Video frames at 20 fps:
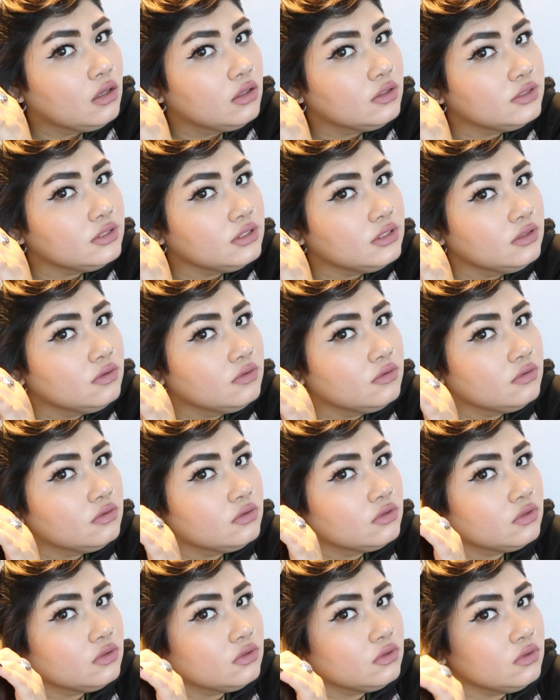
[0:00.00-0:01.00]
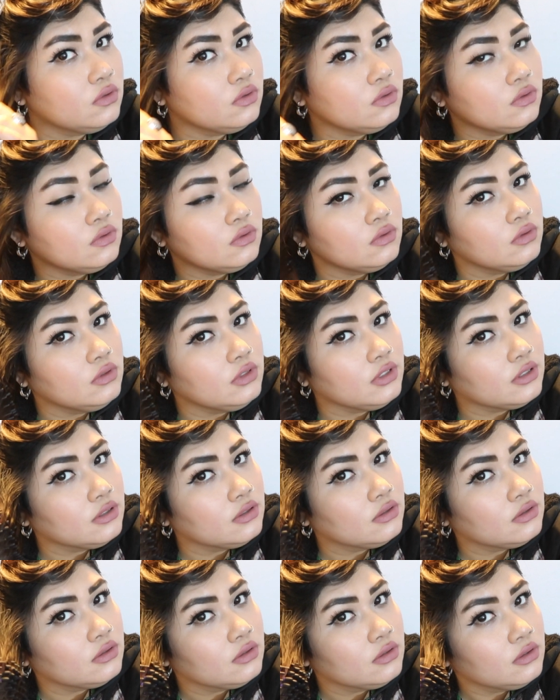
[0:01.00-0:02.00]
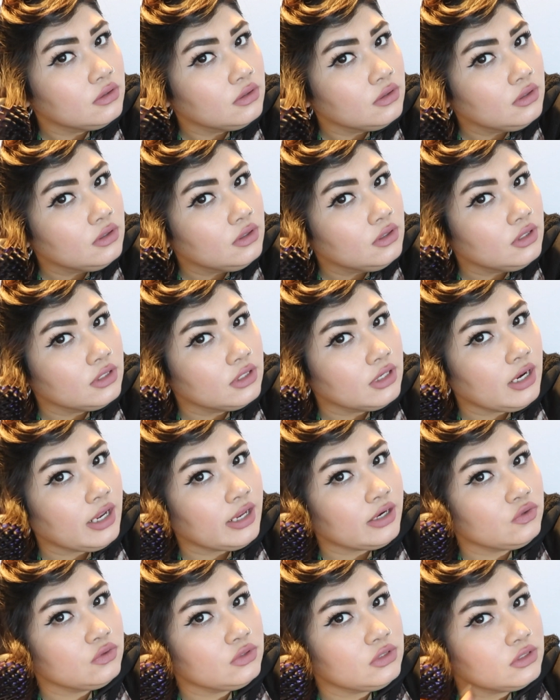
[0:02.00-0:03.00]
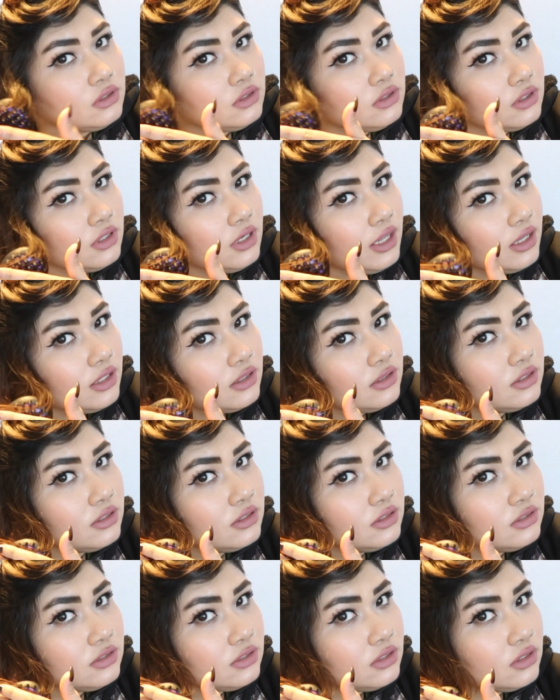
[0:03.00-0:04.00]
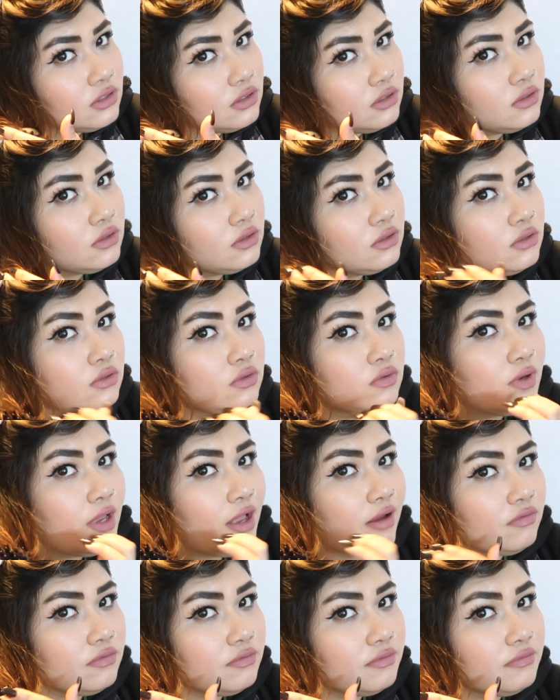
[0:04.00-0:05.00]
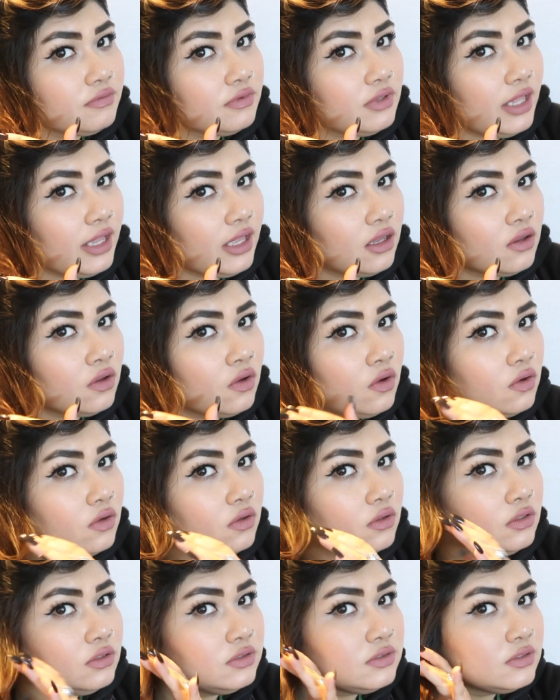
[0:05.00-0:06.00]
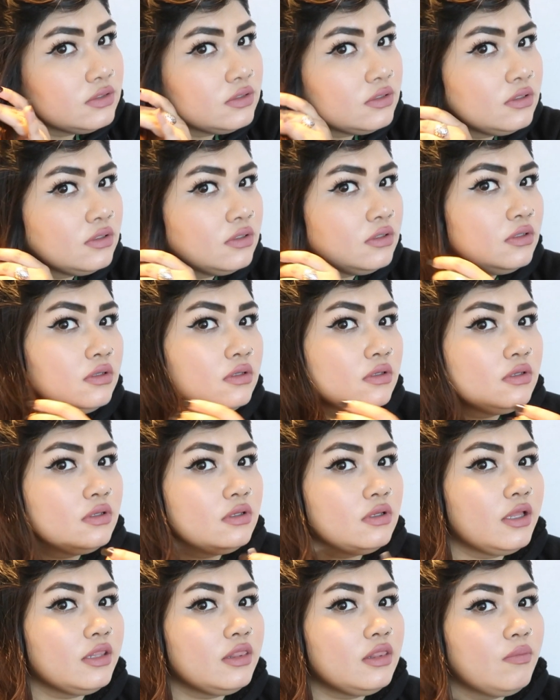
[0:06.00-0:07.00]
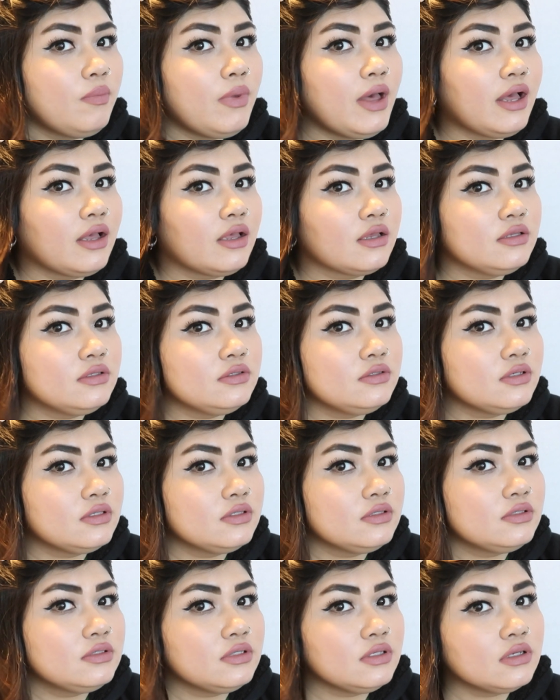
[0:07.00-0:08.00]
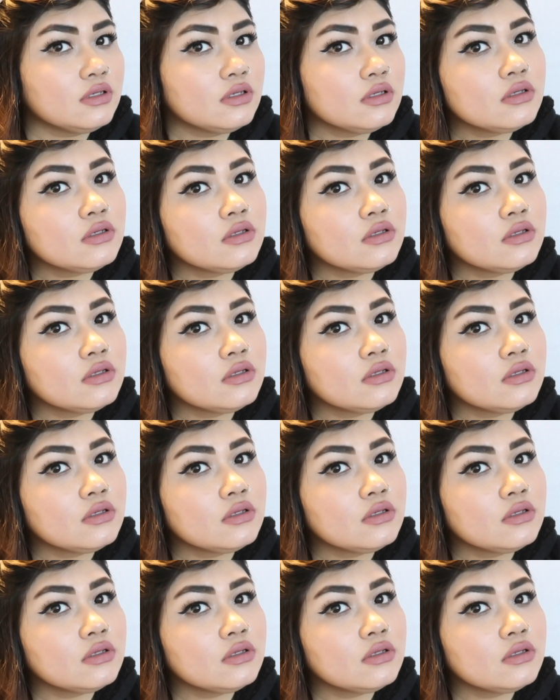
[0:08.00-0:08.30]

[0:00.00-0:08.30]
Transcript: See, slowly. And I like to turn like this to have like curls at the back, as you can see.